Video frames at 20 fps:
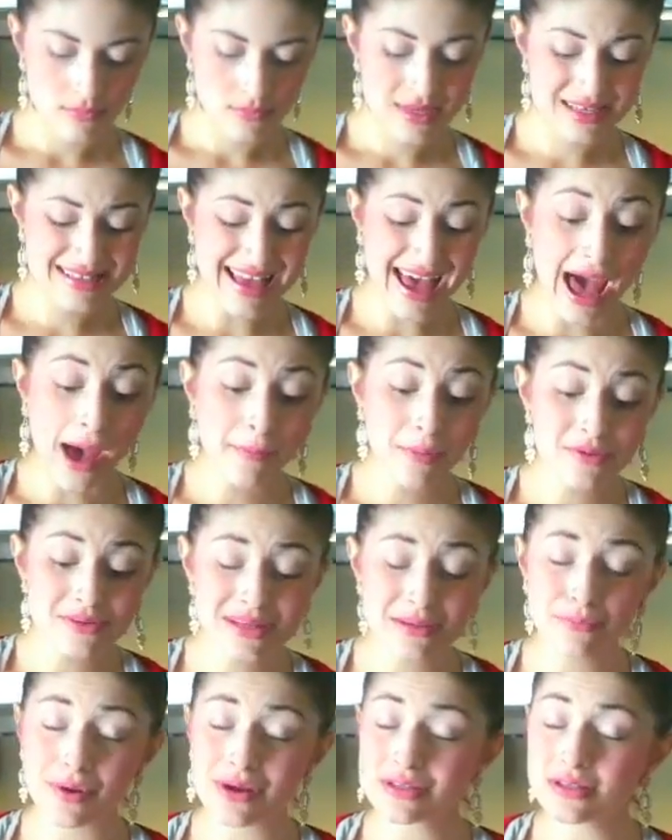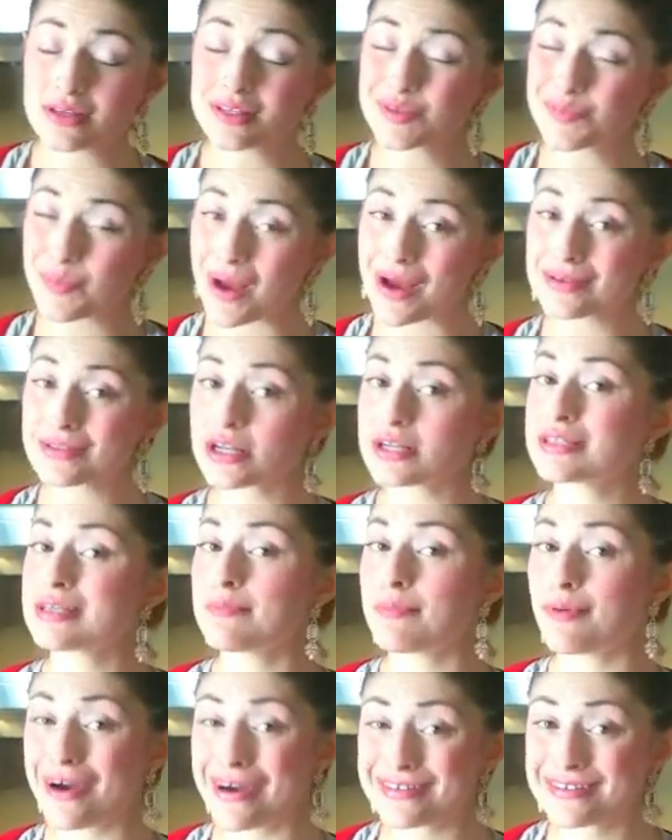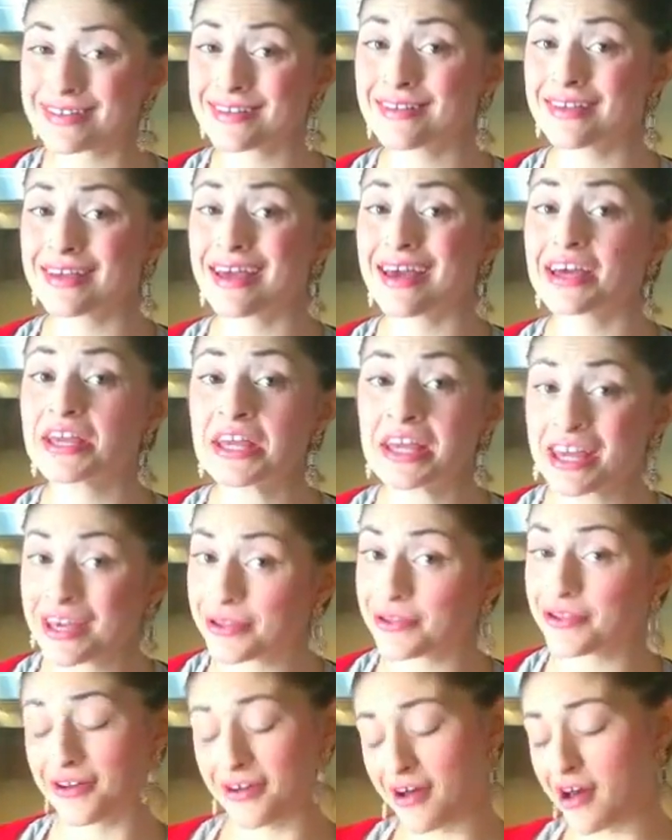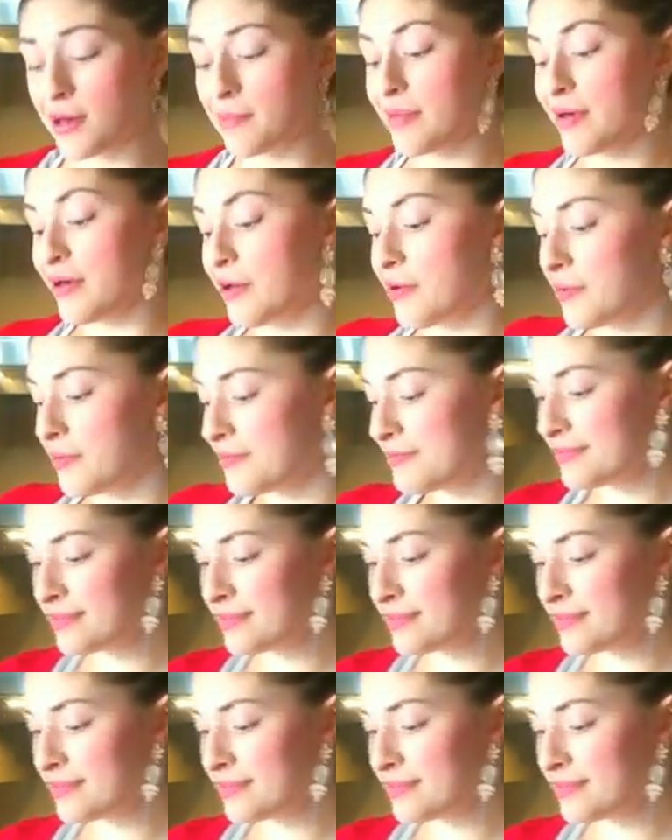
Because apples and Brussels sprouts are surprisingly a killer combo.